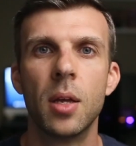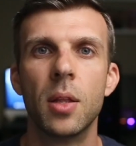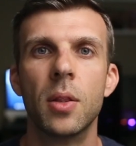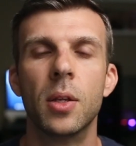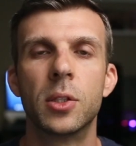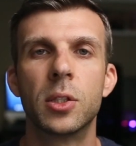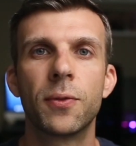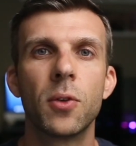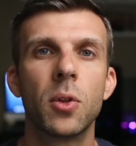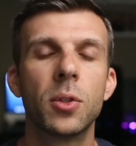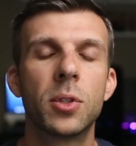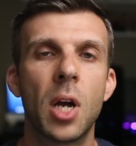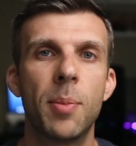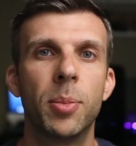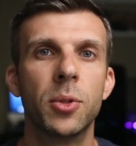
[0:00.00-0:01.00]
This is for those
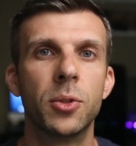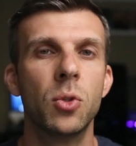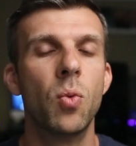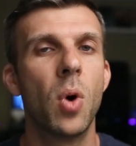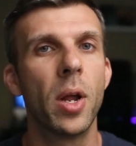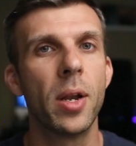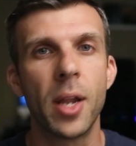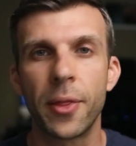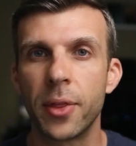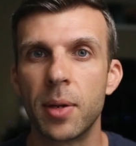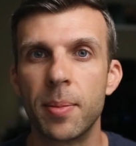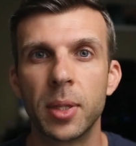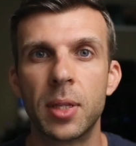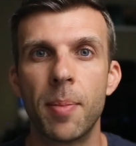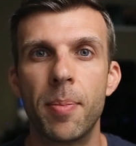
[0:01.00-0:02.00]
couples who want nothing
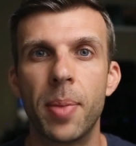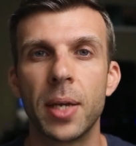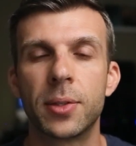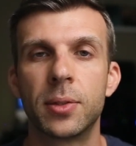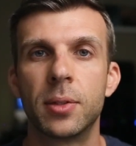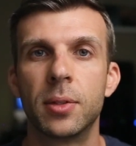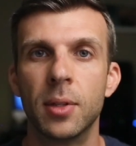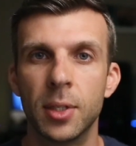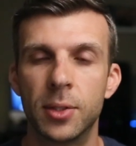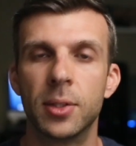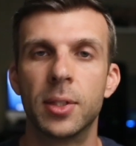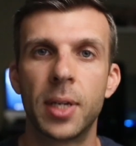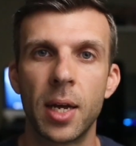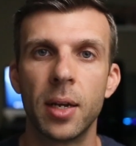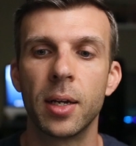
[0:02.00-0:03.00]
but the best. This is
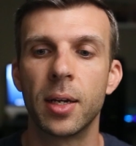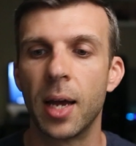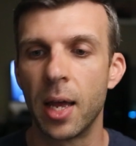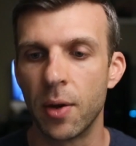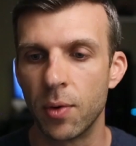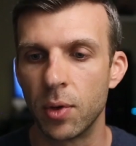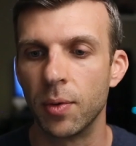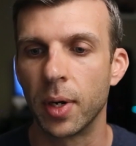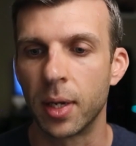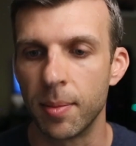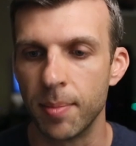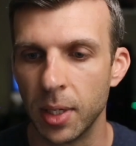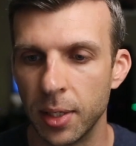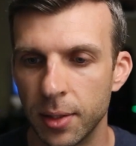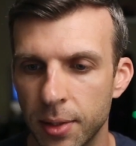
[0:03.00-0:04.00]
the kind of guy I would
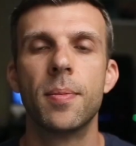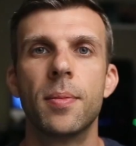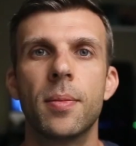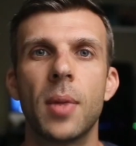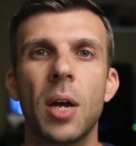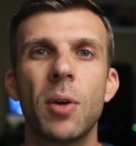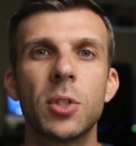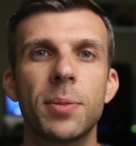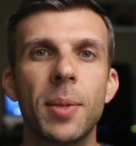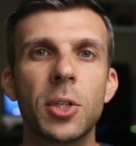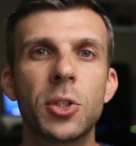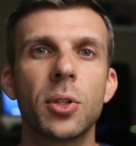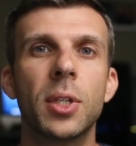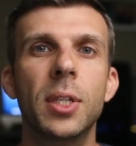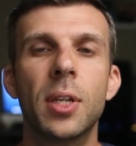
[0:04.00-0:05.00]
recommend. I would just make
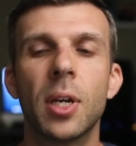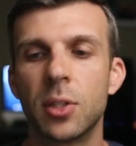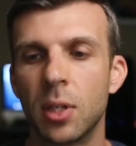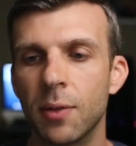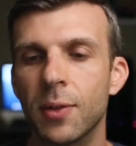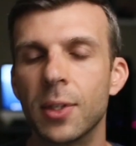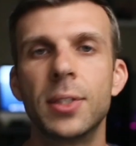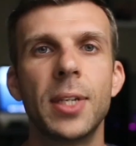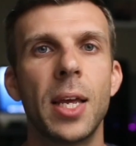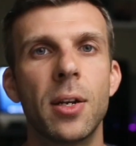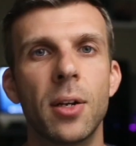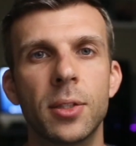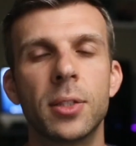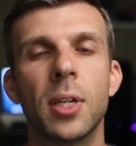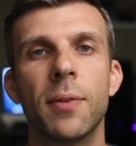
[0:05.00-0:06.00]
sure he does all of the
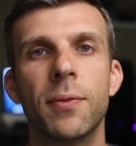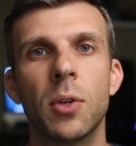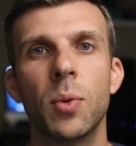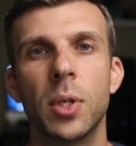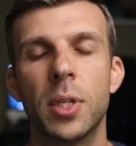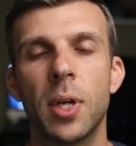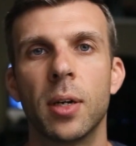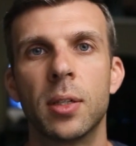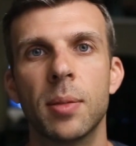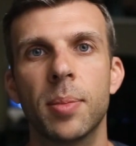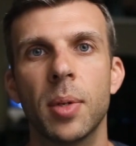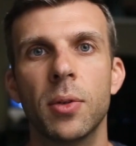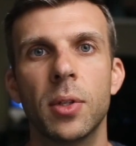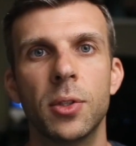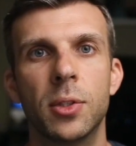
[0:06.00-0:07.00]
standard stuff that we talked
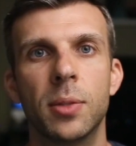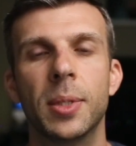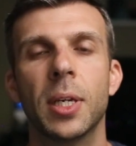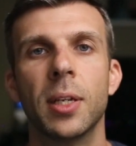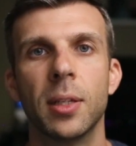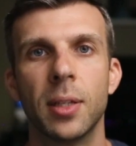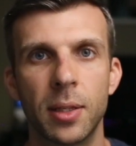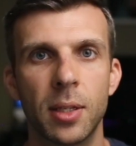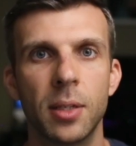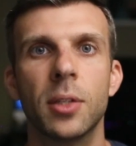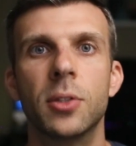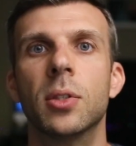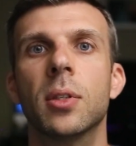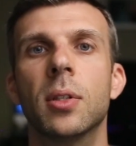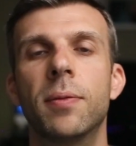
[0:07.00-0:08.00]
about, that you should be getting, like the
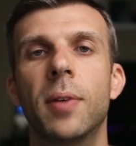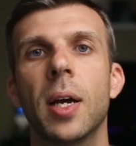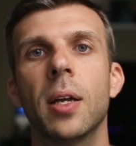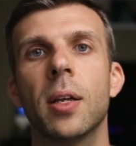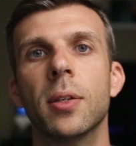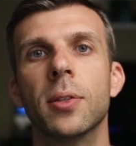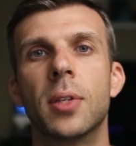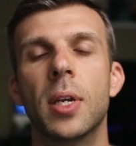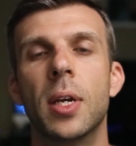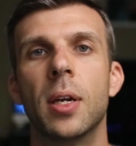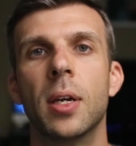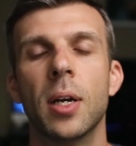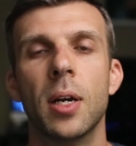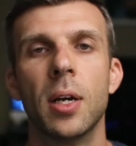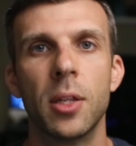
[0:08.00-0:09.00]
digital files,
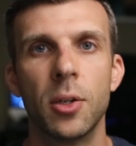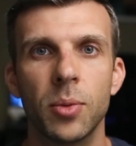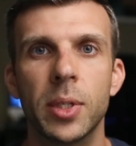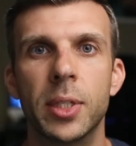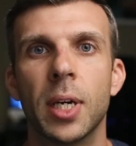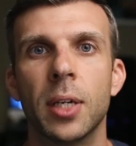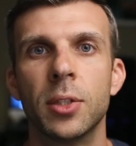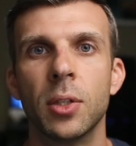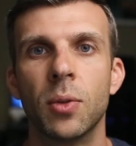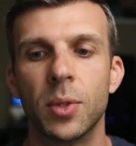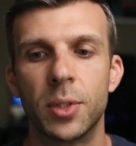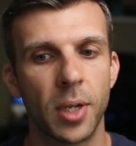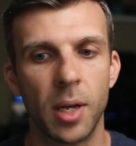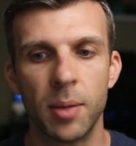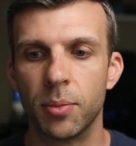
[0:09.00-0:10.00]
the retouching,
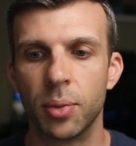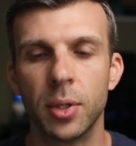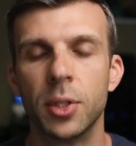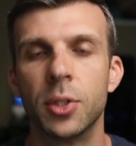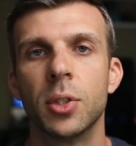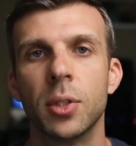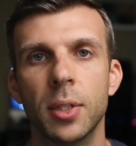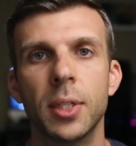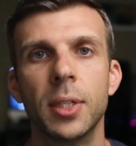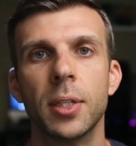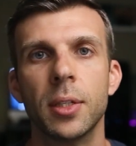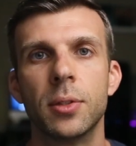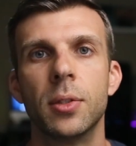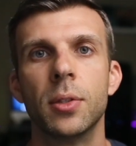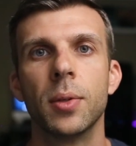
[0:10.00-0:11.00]
which I'm pretty sure he
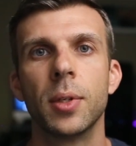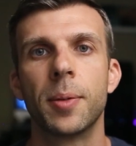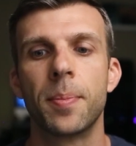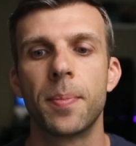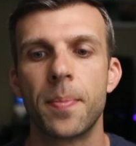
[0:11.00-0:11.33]
is doing.